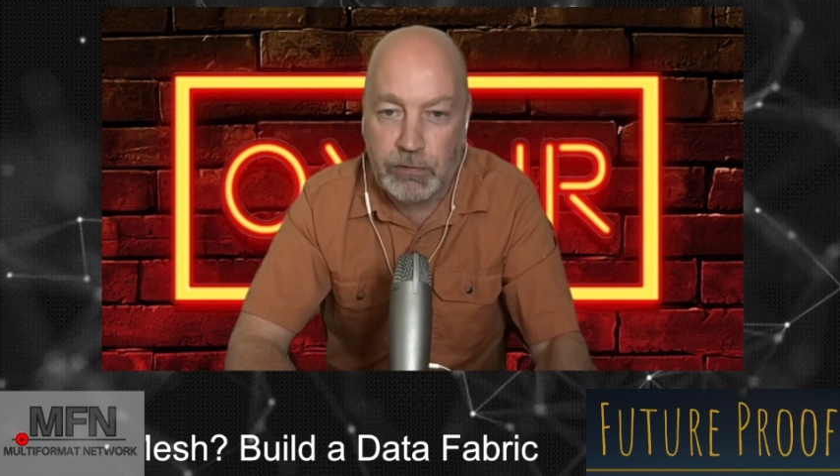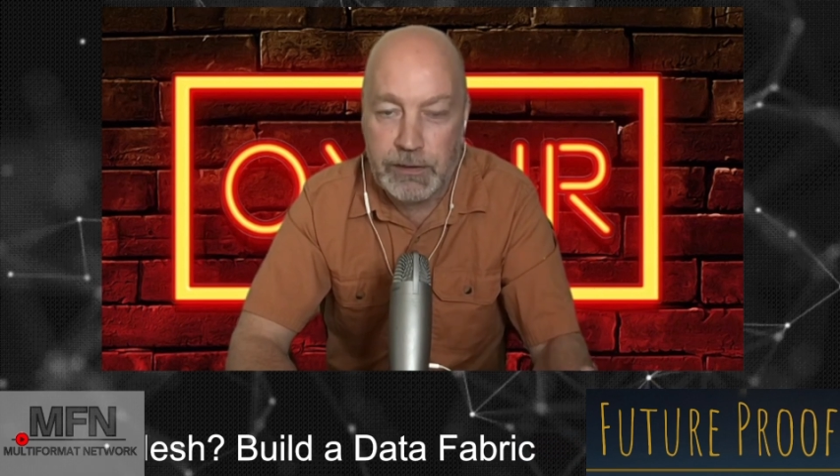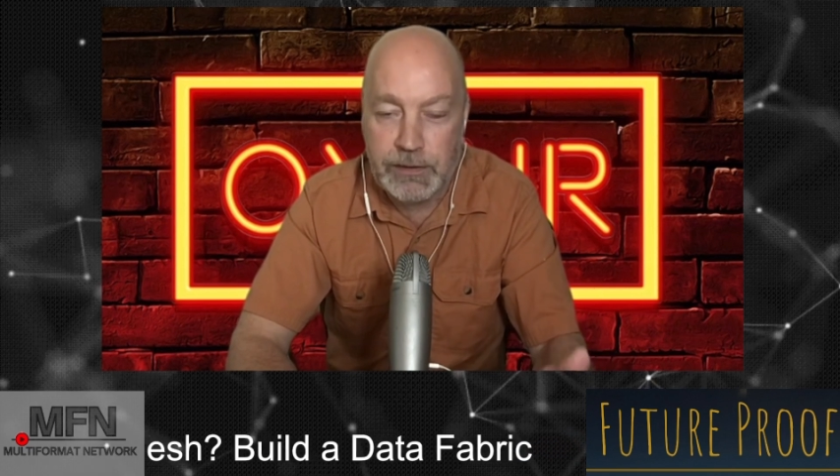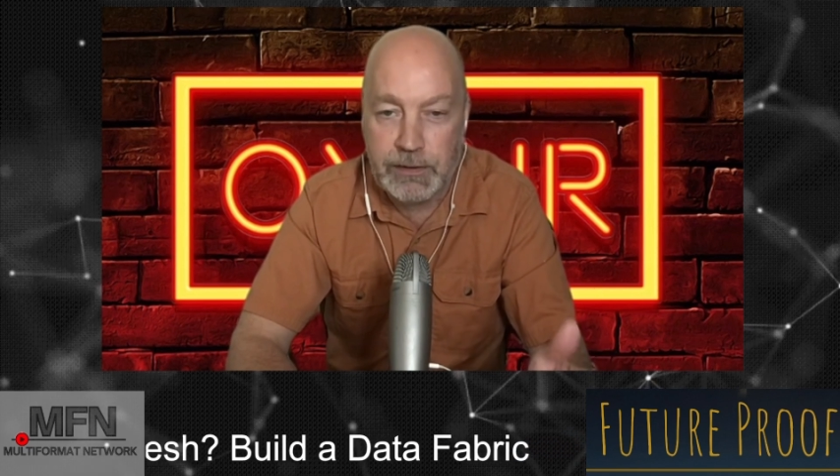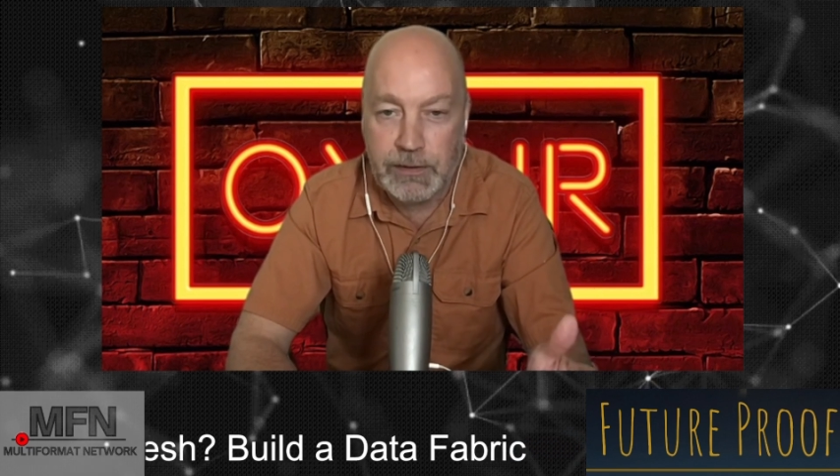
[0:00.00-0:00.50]

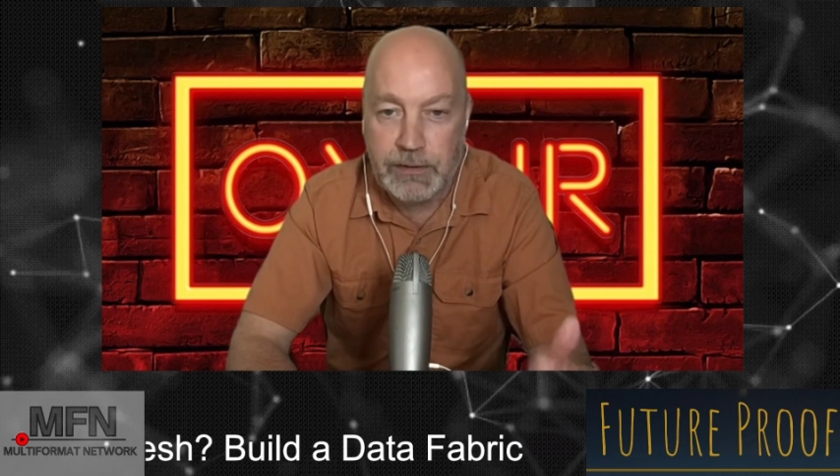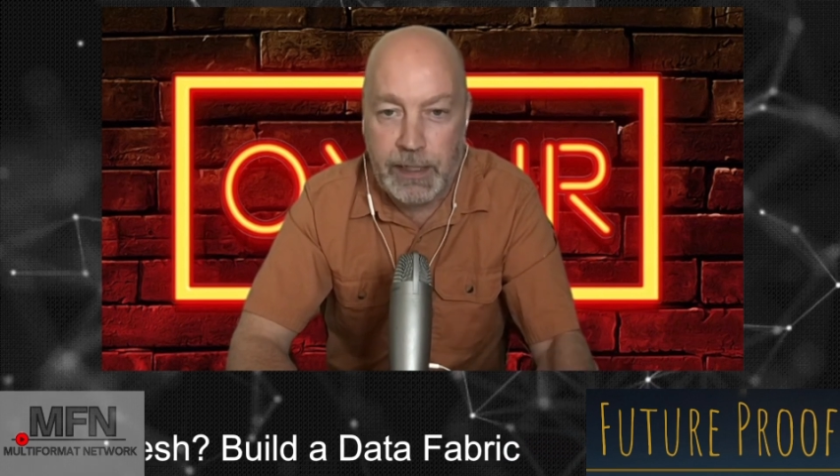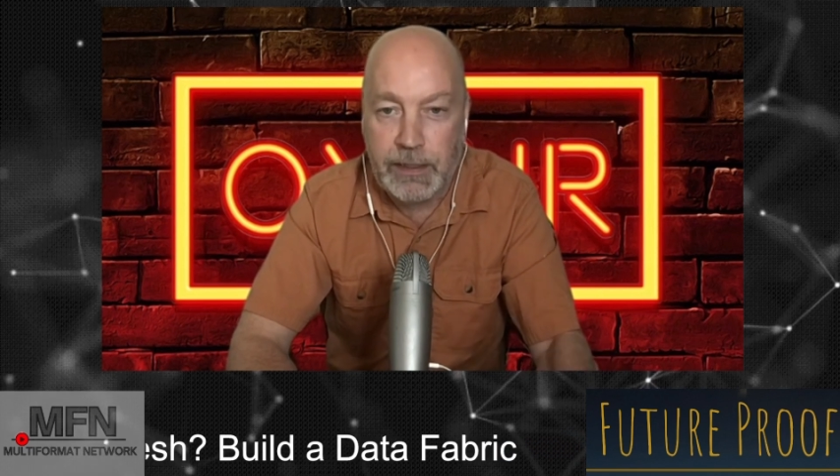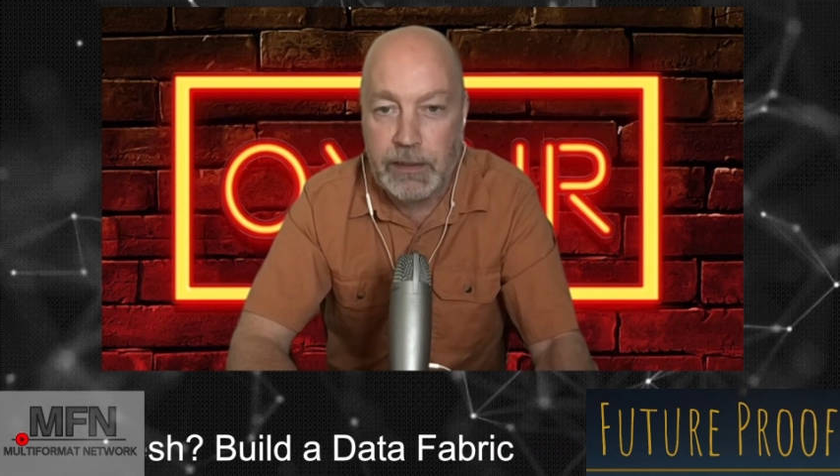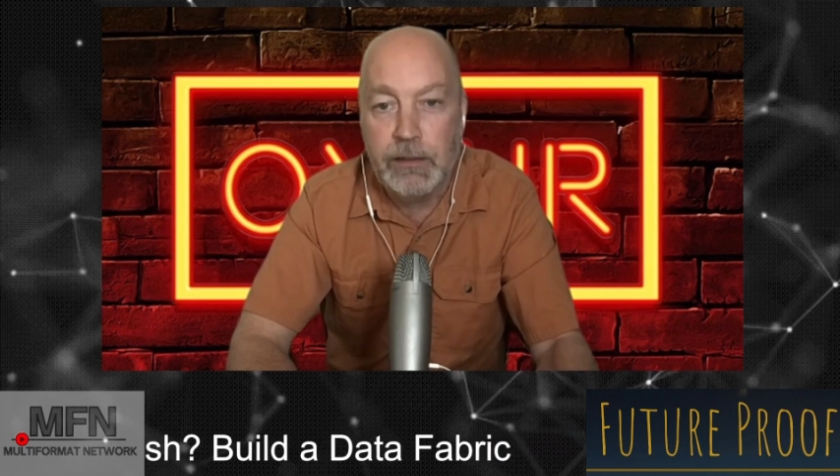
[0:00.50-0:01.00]
trusted
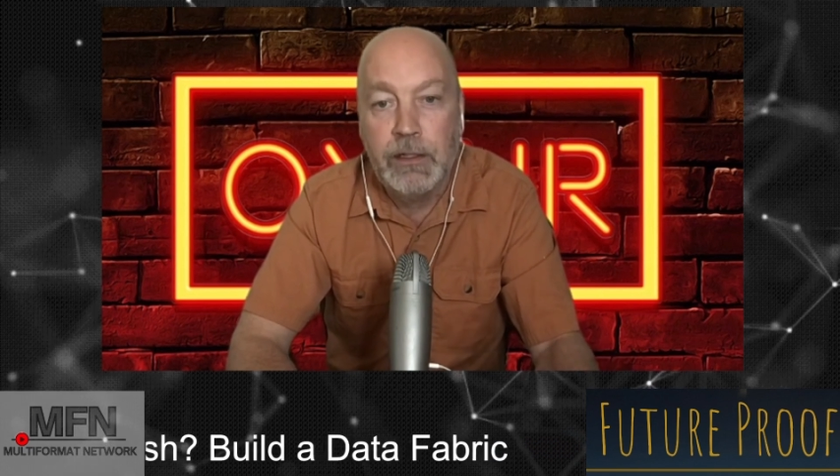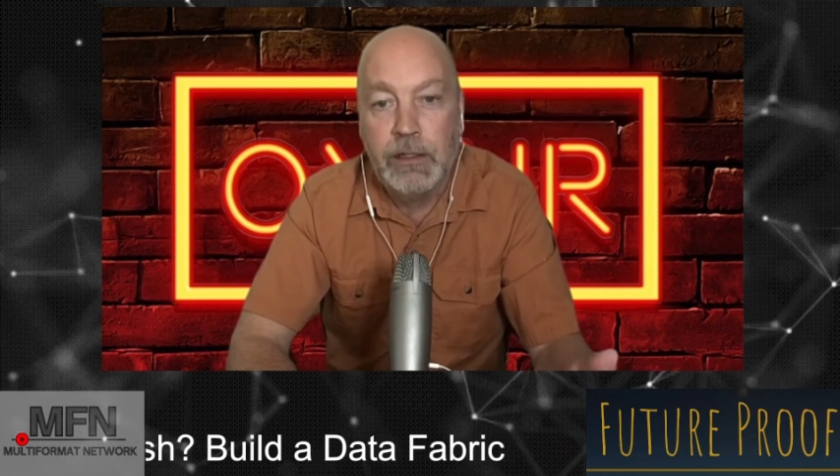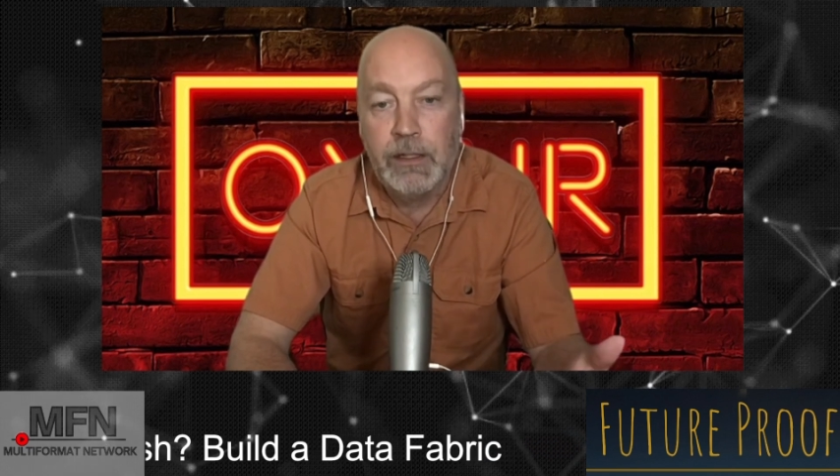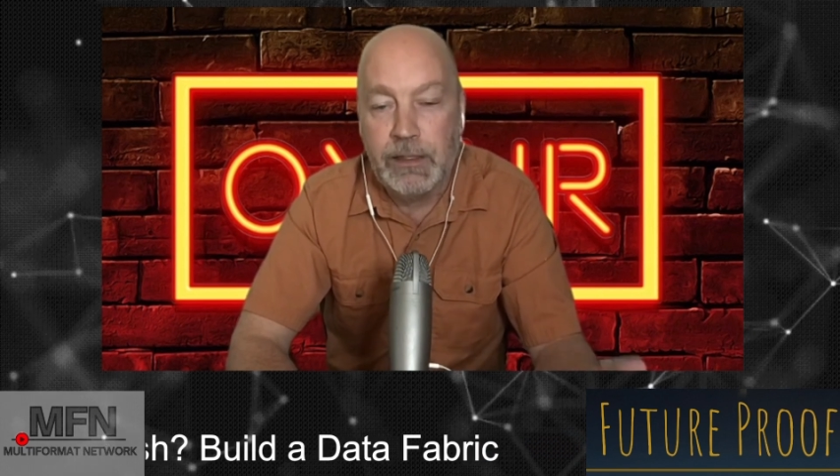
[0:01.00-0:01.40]
data